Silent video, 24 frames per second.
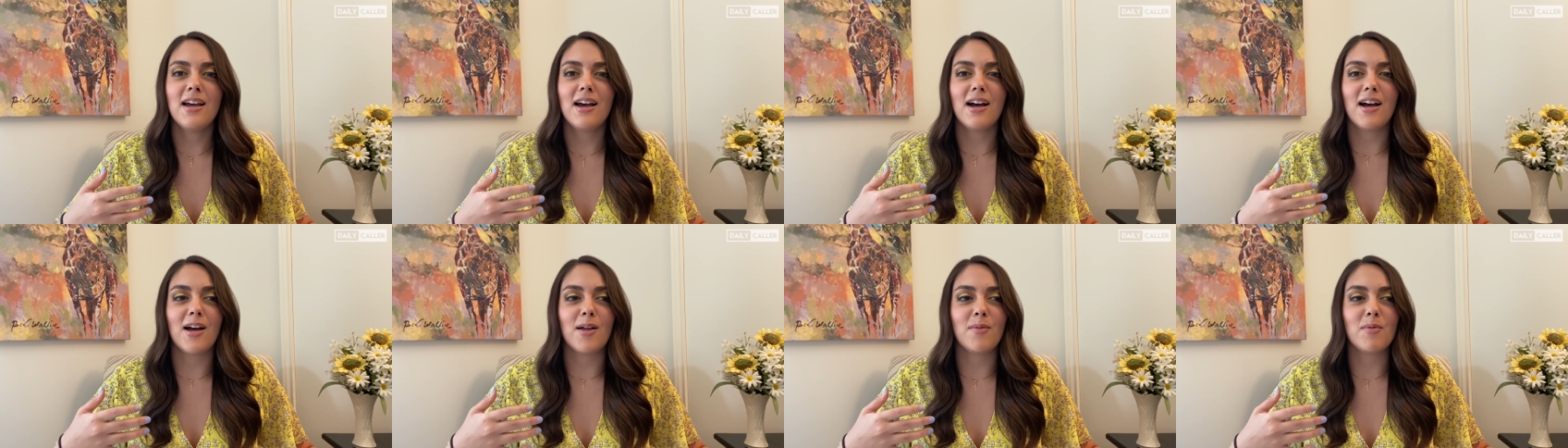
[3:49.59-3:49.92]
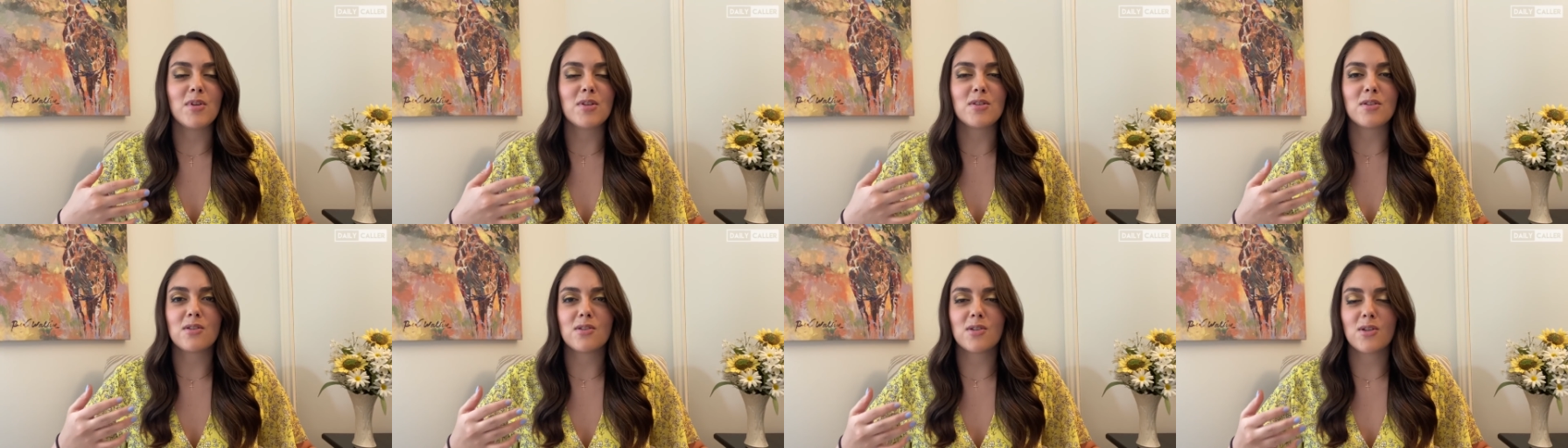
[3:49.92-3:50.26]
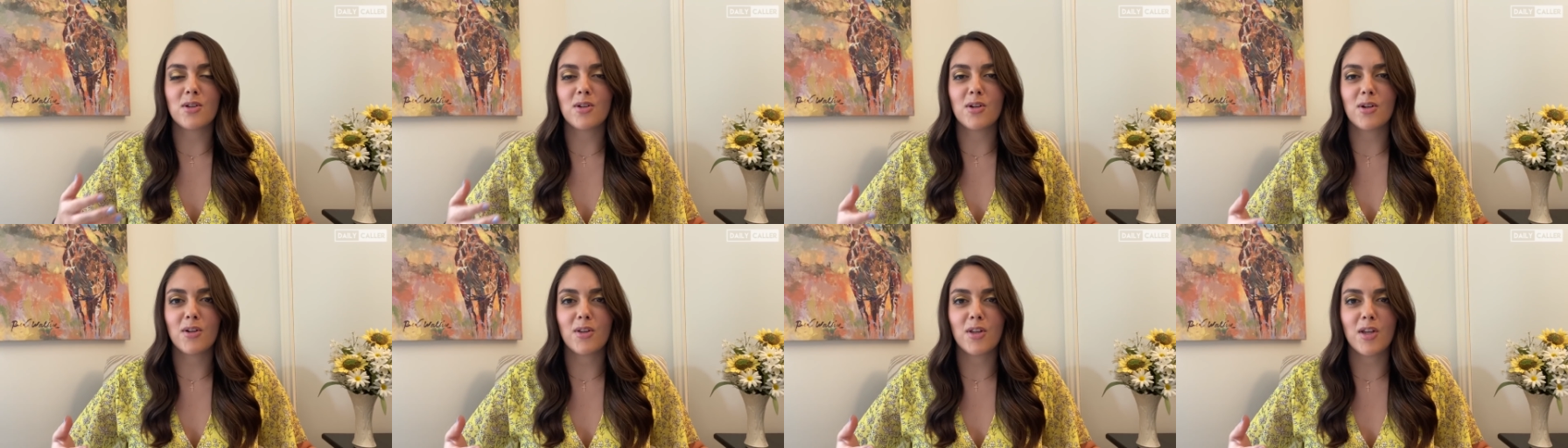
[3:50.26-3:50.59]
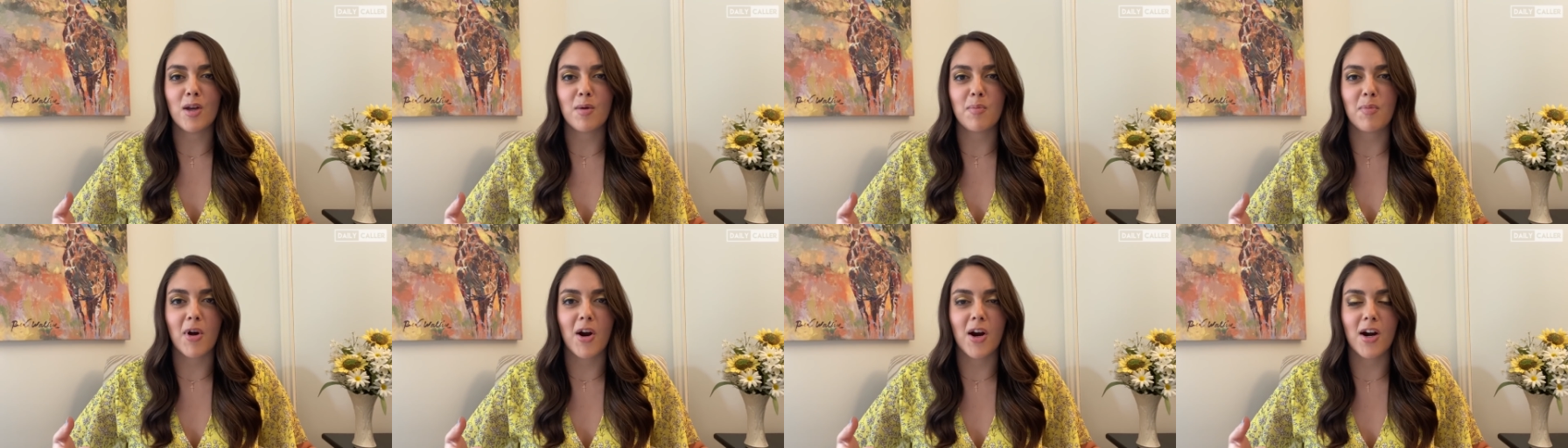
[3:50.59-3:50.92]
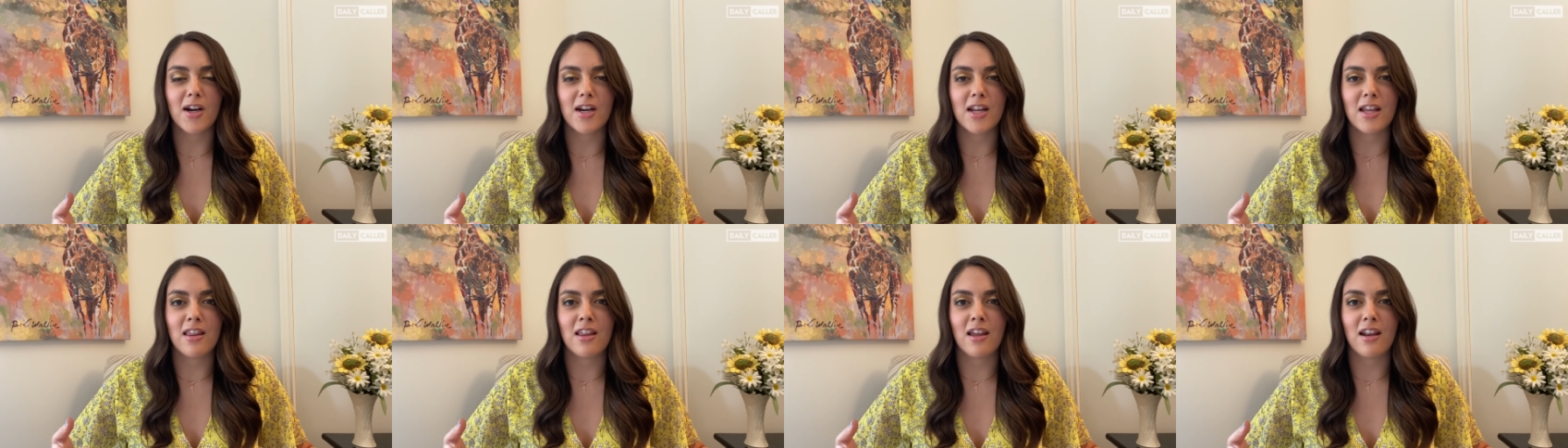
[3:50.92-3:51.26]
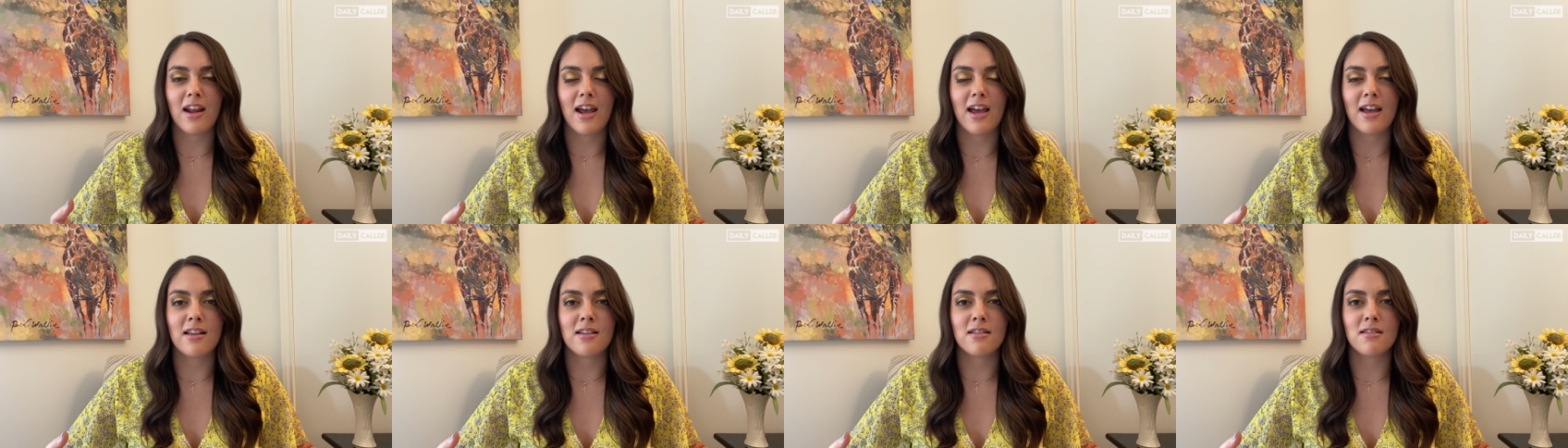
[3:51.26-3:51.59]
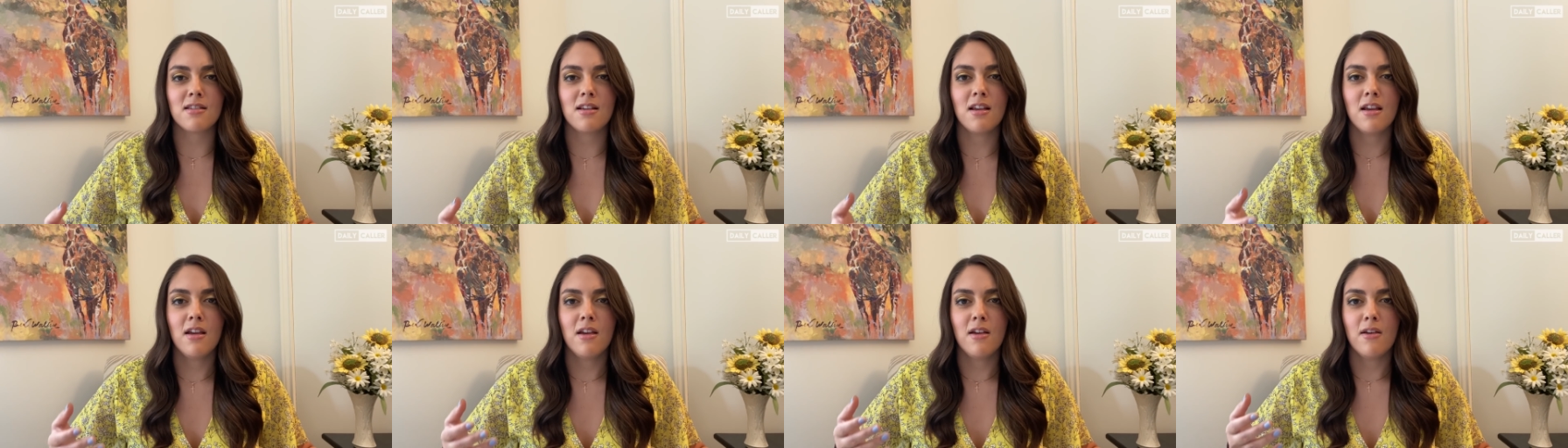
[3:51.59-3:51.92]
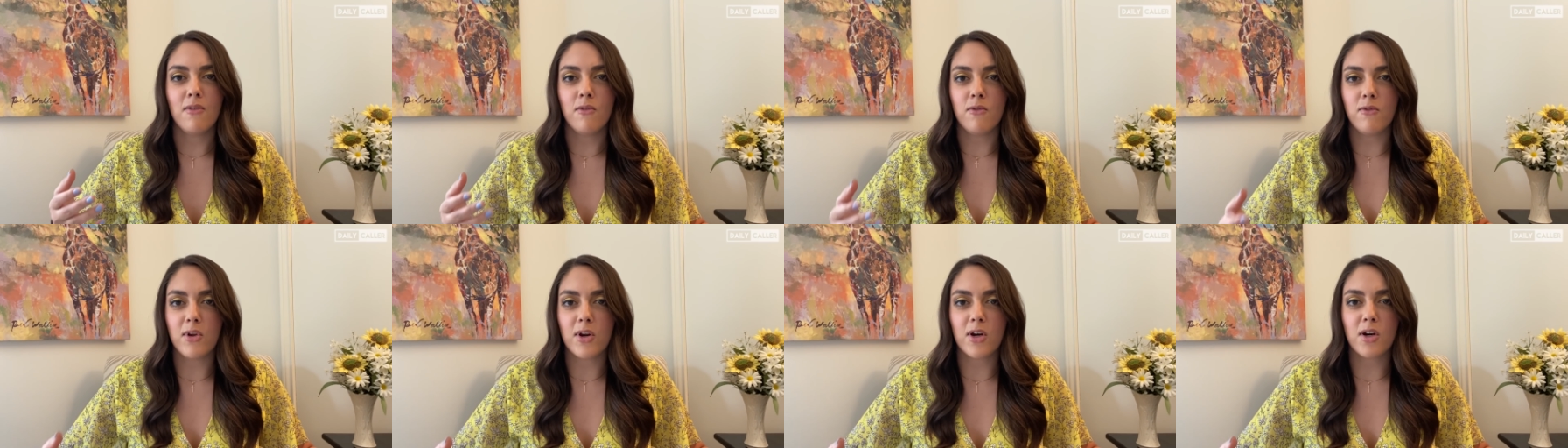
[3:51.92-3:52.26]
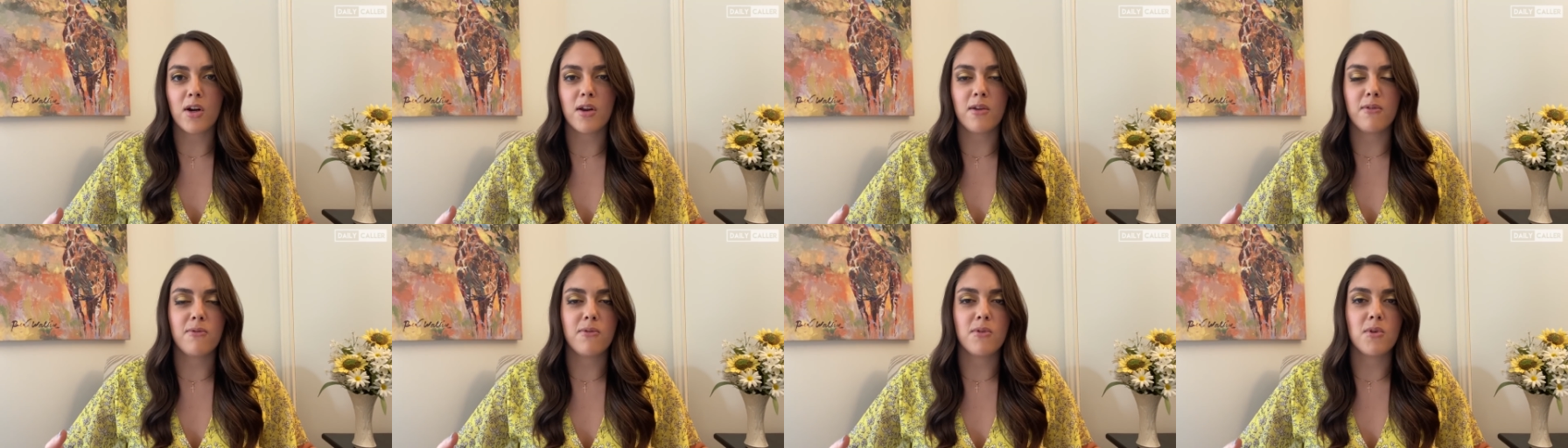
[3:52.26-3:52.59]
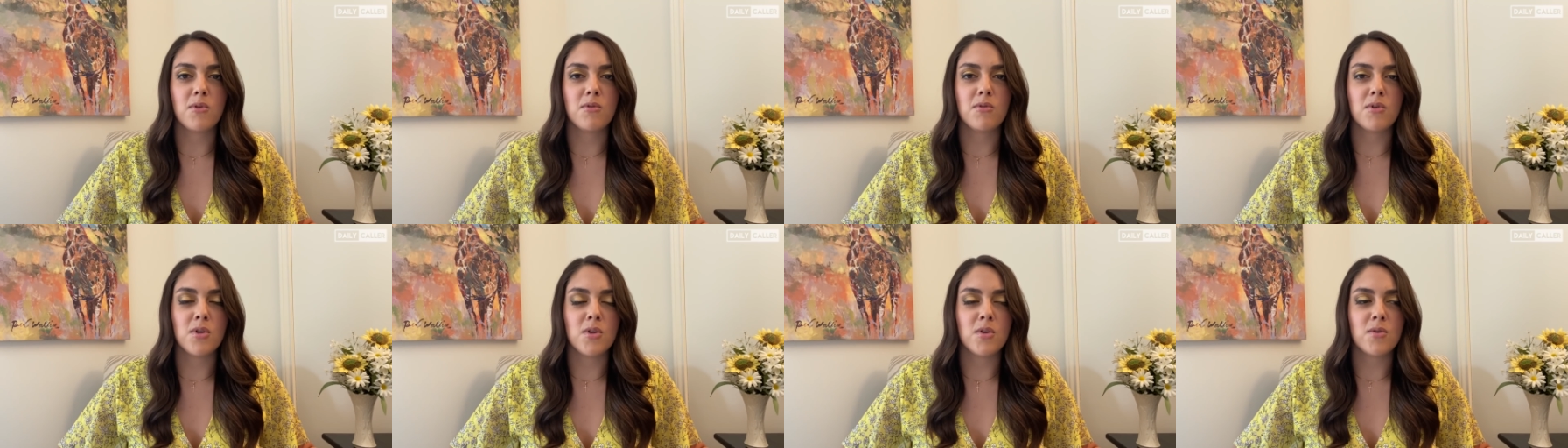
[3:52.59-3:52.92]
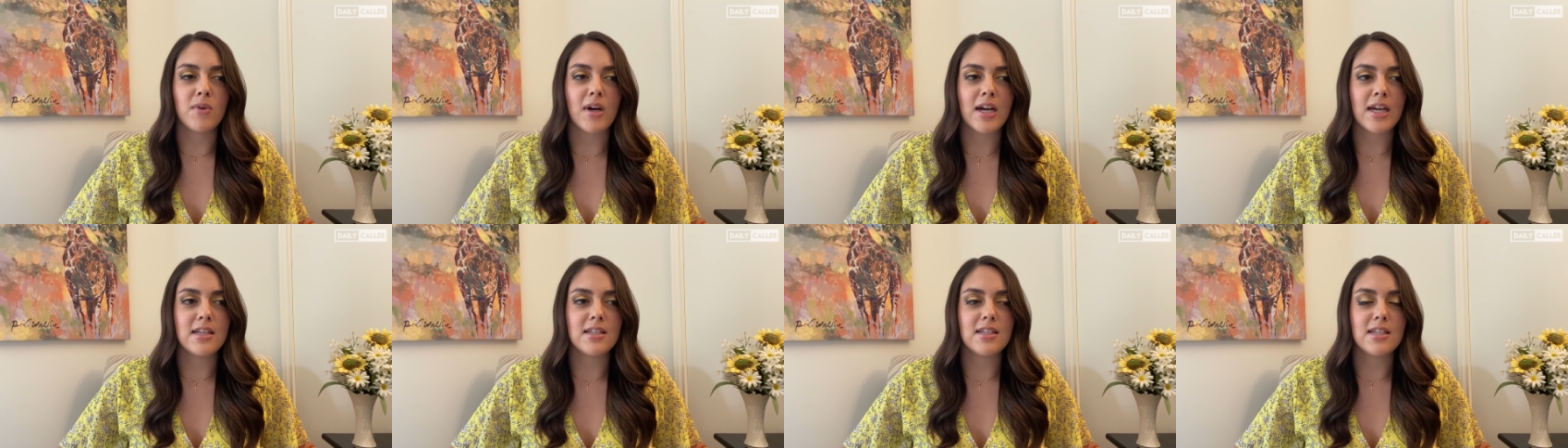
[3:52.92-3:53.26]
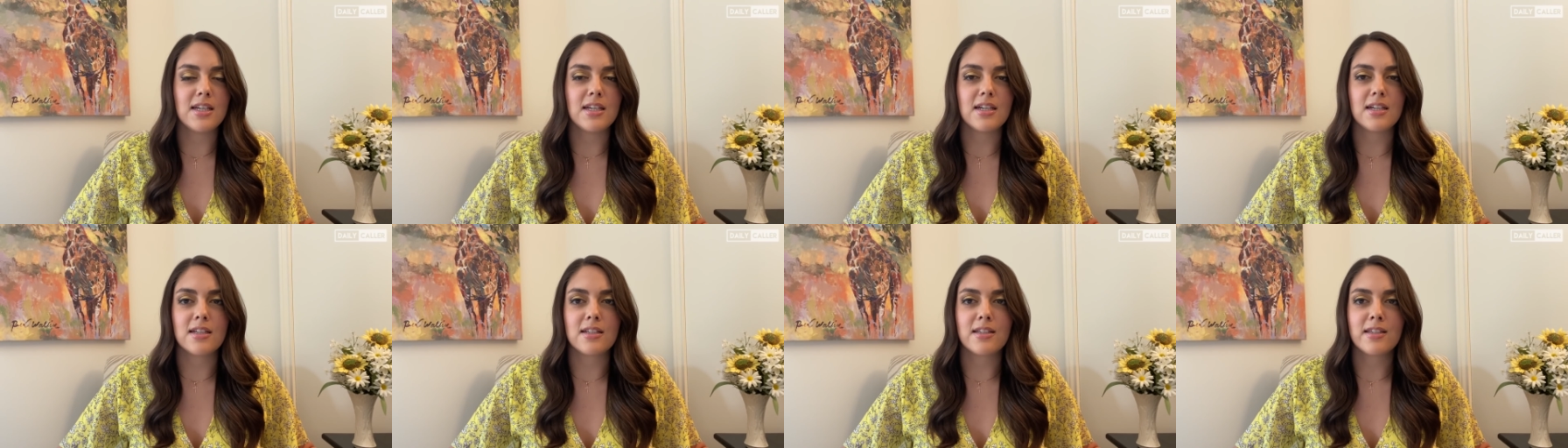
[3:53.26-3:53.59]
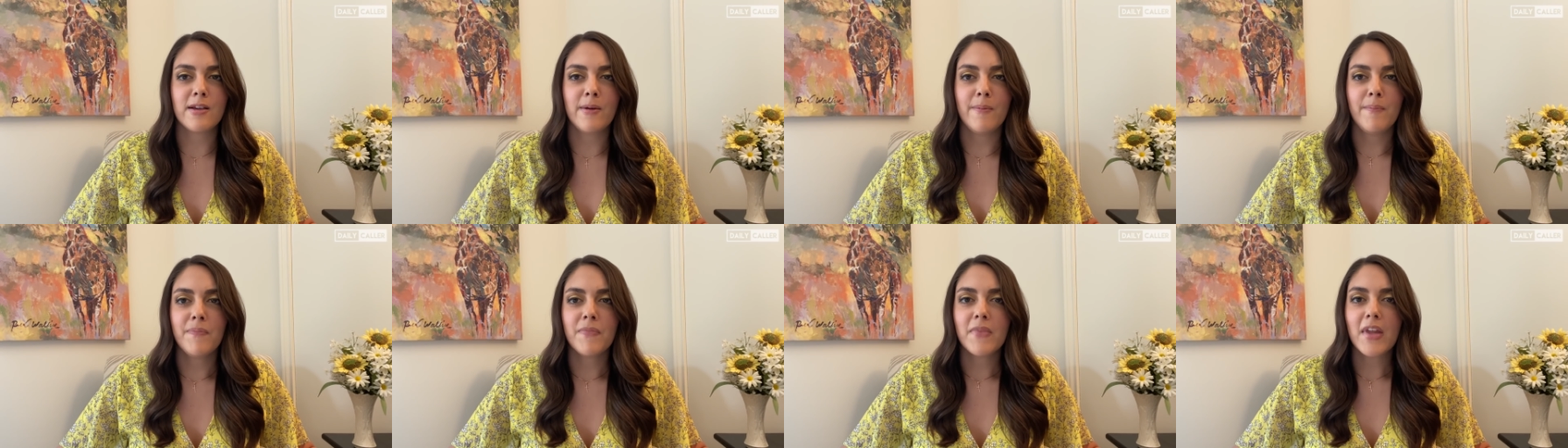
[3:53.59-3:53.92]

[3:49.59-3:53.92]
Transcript: Um, this is clearly a party that has very few new ideas.